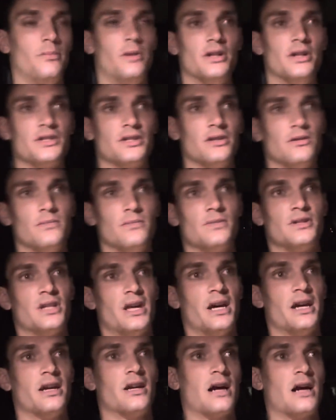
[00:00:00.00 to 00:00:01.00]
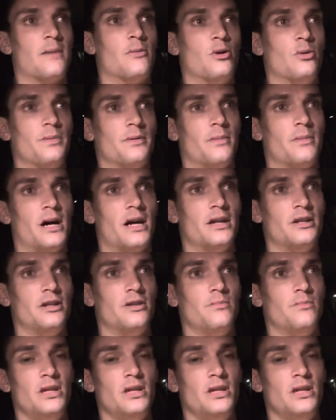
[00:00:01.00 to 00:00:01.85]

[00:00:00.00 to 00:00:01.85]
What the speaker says: Muslims, like I'm open-minded.